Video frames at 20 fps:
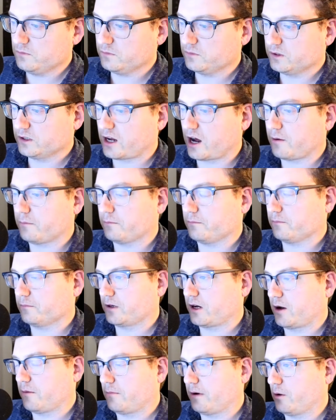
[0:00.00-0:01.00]

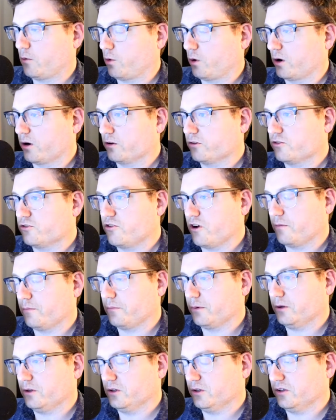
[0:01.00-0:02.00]
got my words
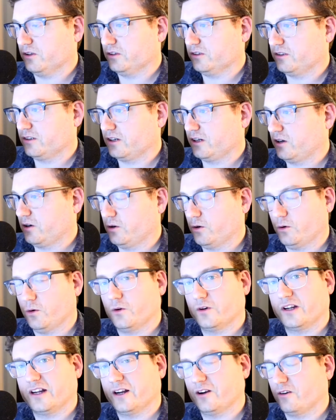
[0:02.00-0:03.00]
jumbled, you know,
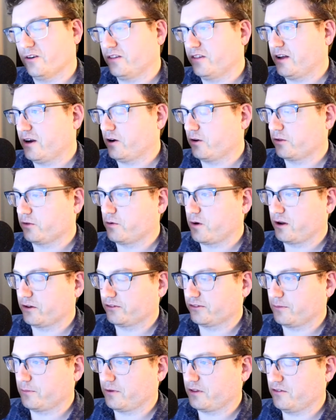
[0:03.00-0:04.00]
here and there throughout
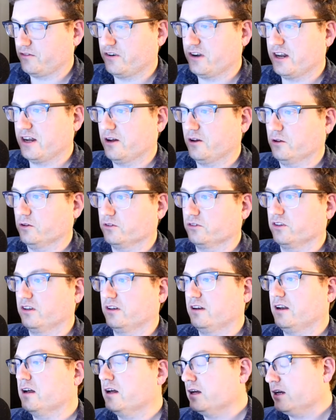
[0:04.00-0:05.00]
some of the videos.
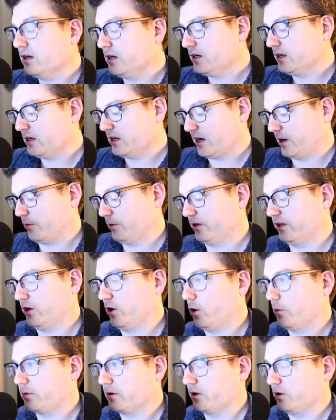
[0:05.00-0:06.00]
And I really
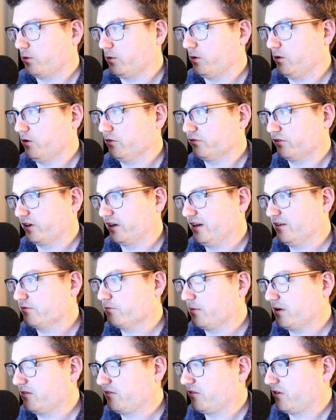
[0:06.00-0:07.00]
hope y'all will forgive
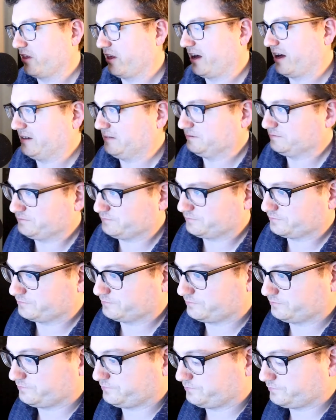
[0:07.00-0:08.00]
me for that.
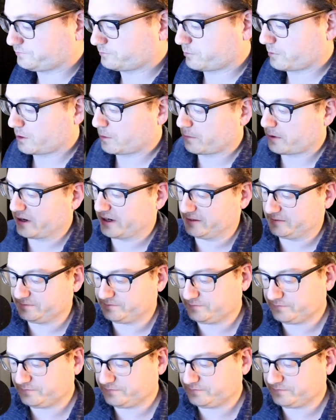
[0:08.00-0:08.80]
But